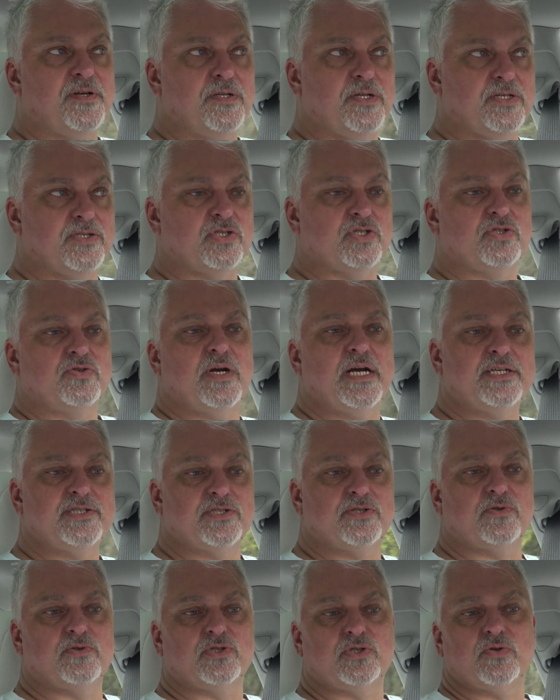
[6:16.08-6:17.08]
as
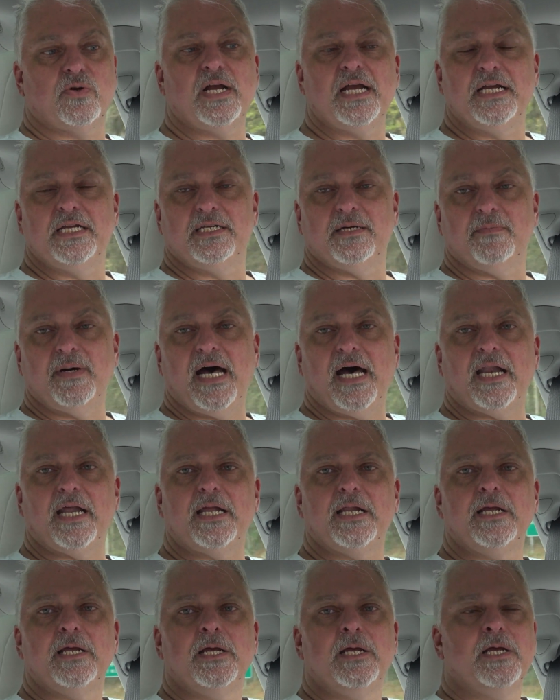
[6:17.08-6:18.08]
stressed or strained about it.
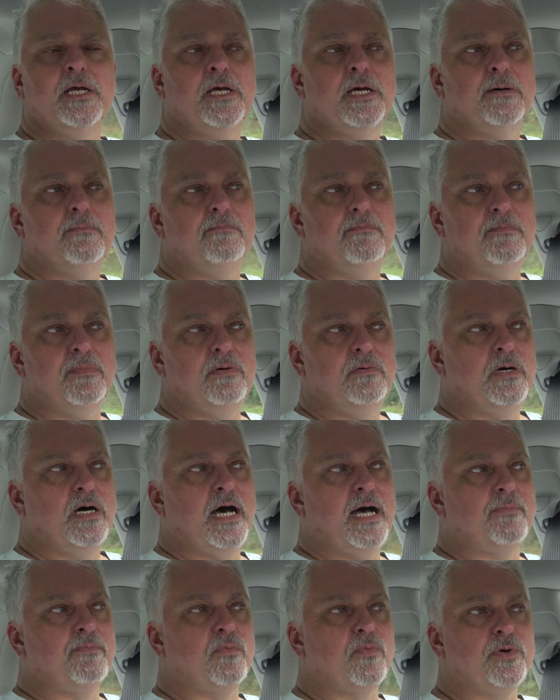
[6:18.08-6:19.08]

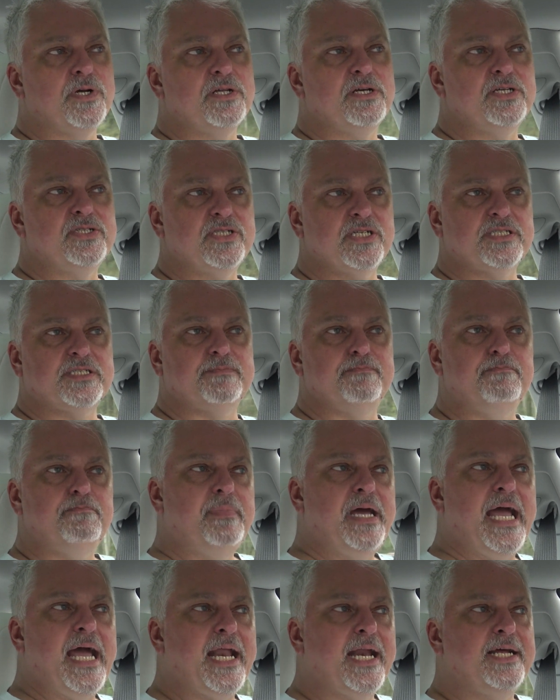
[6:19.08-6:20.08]
I'm really just
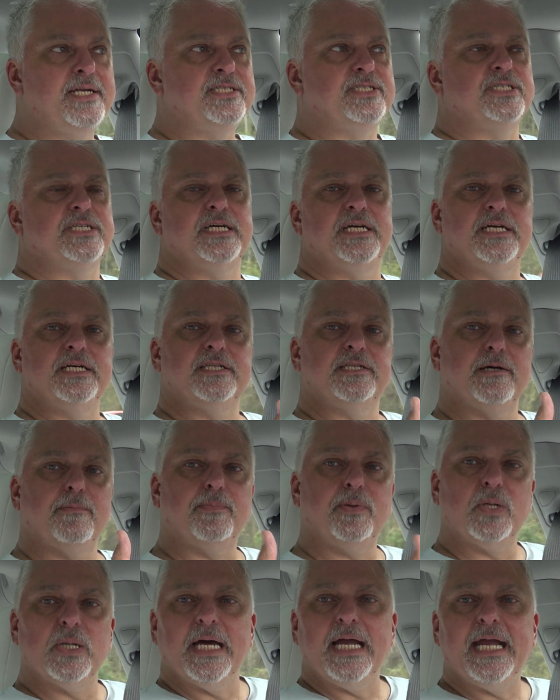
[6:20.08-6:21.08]
managing the
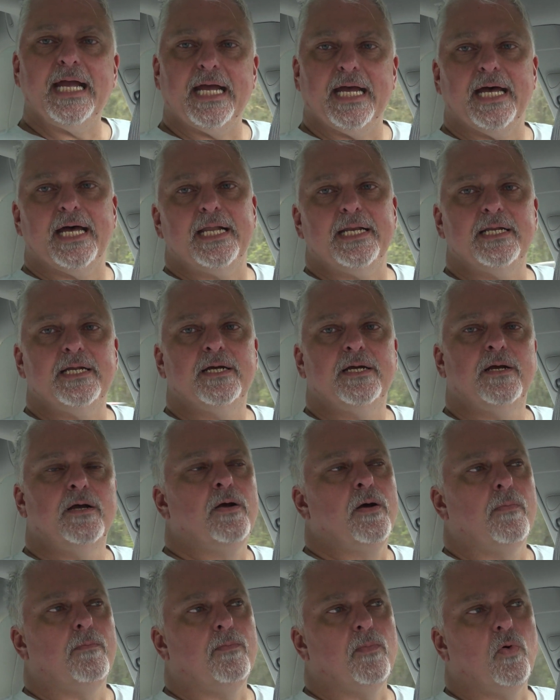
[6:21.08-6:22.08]
plan
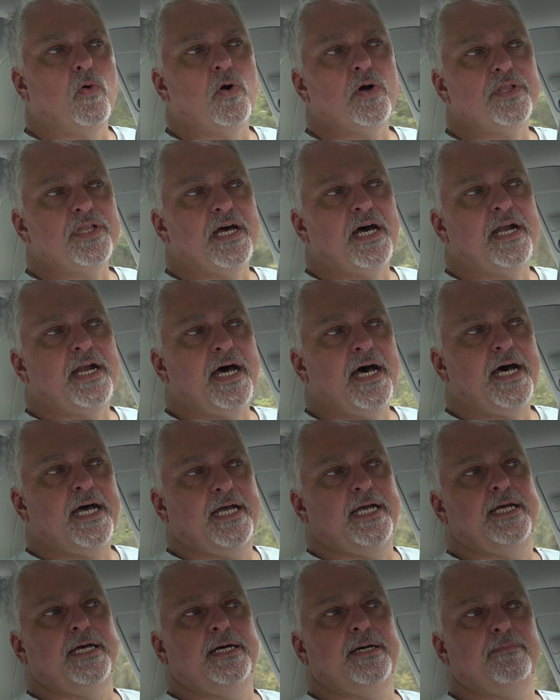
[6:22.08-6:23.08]
more than I
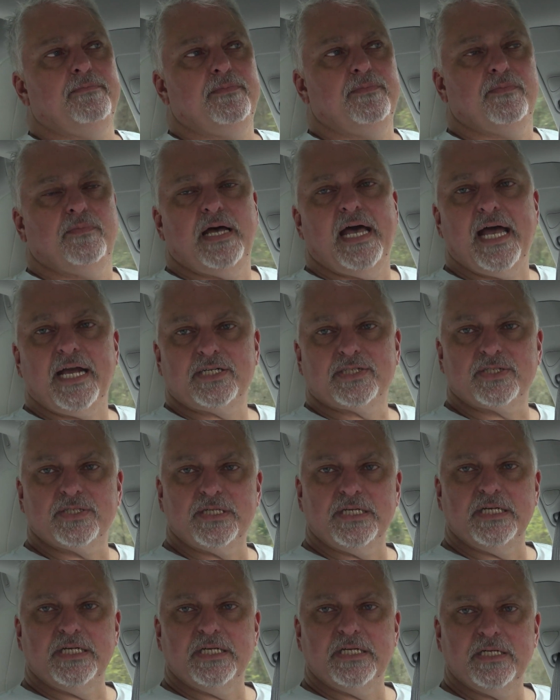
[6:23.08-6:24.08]
am
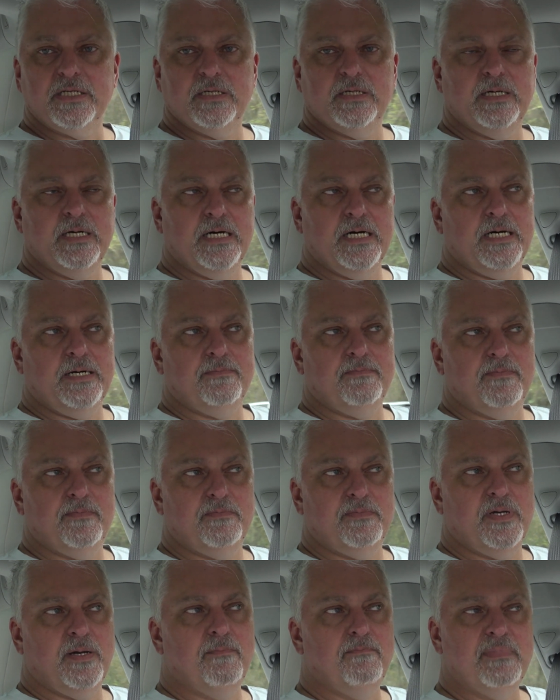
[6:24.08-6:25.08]
actually
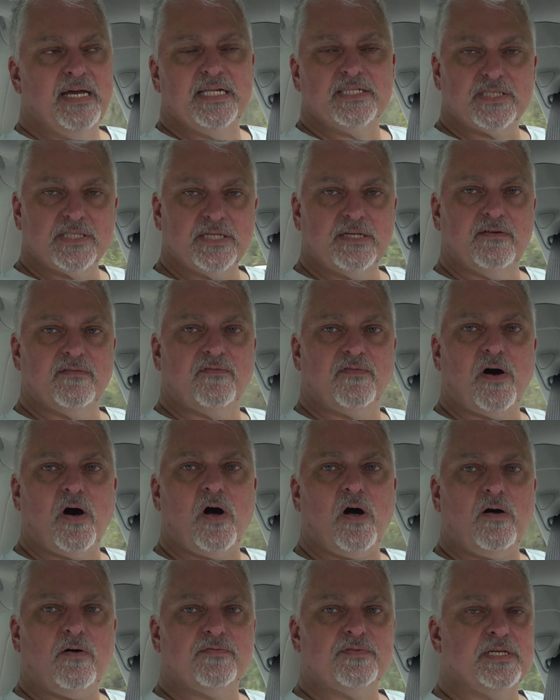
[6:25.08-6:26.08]
immensely
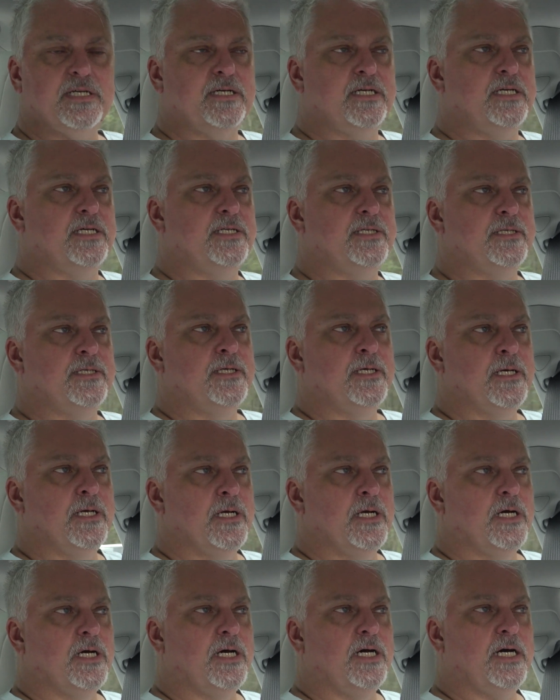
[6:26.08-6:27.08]
involved in
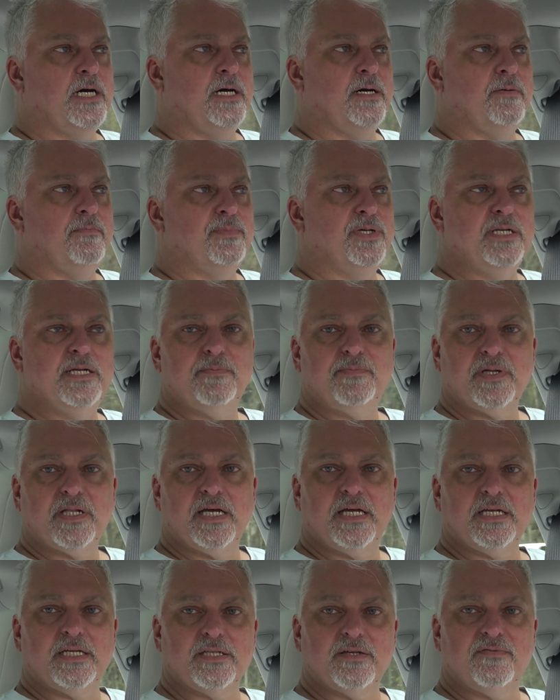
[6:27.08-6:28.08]

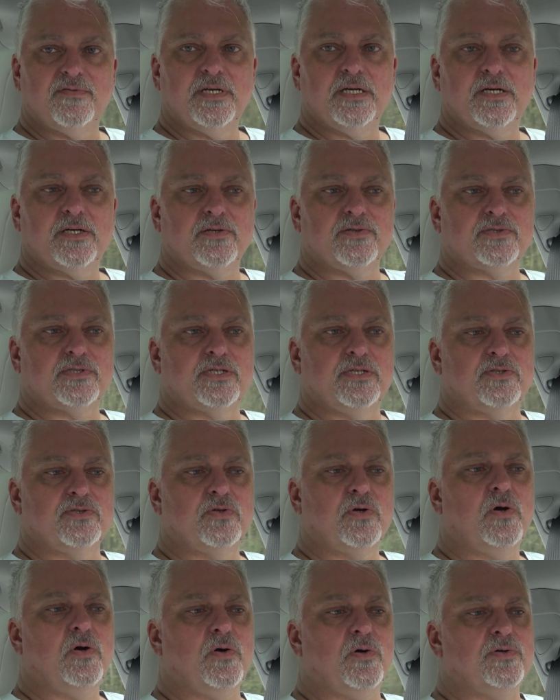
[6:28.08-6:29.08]
manipulating the vehicle's
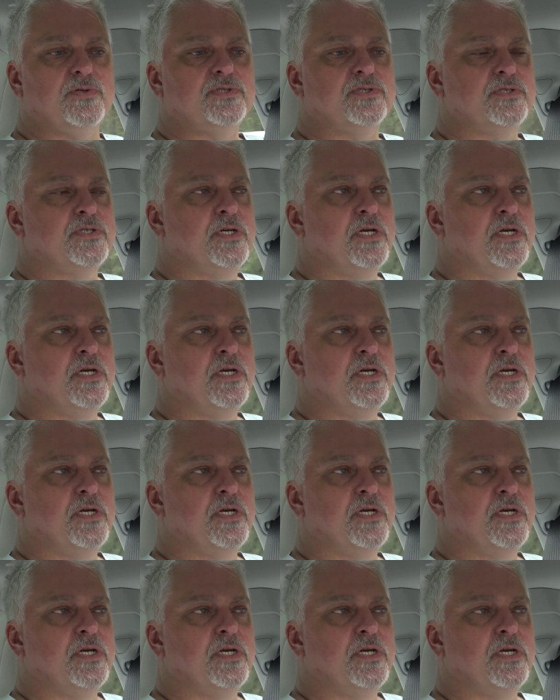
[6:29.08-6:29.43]
controls.